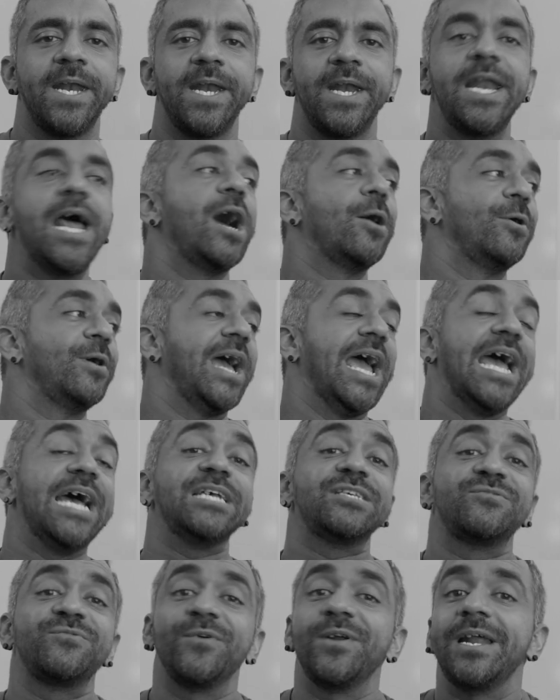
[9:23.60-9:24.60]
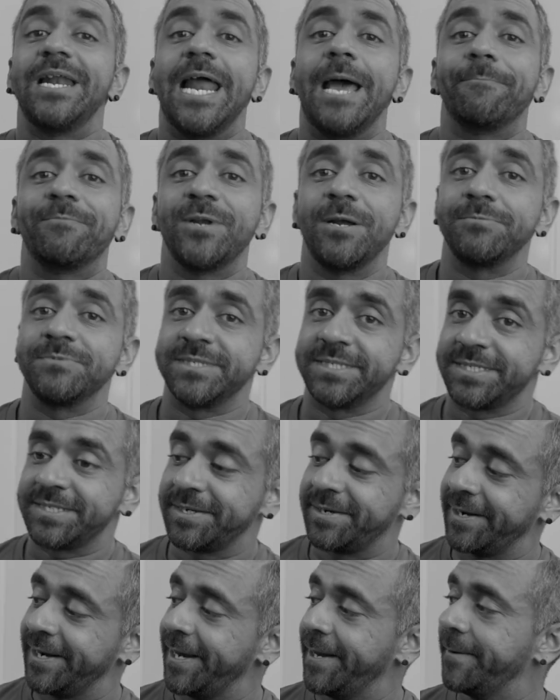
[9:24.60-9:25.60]
Now as for the laptop's
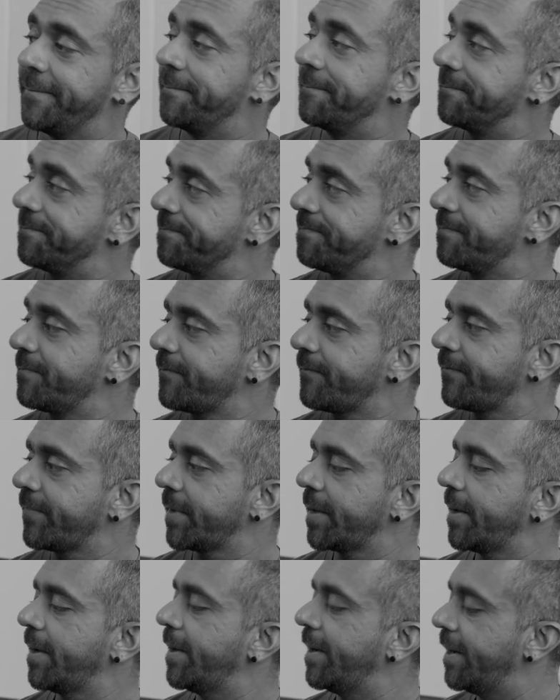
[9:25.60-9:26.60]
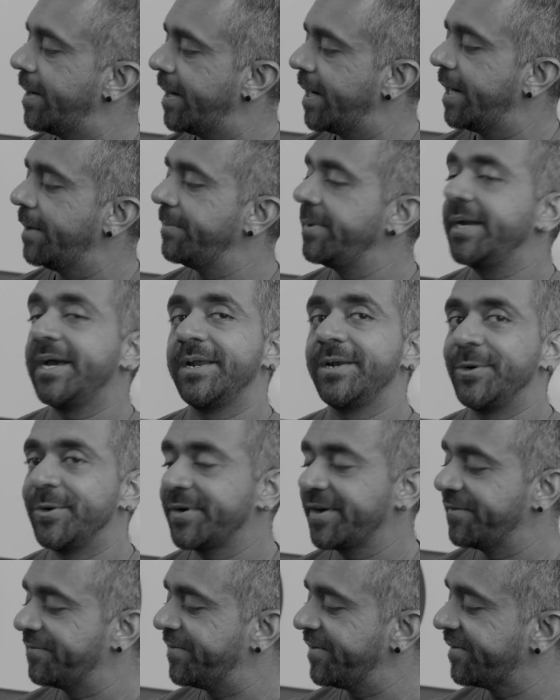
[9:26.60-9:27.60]
screen. Let me
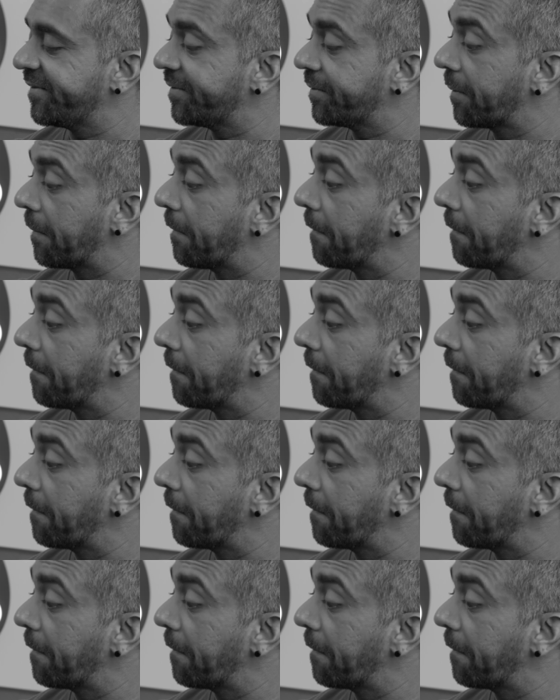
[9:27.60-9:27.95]
unlock it first.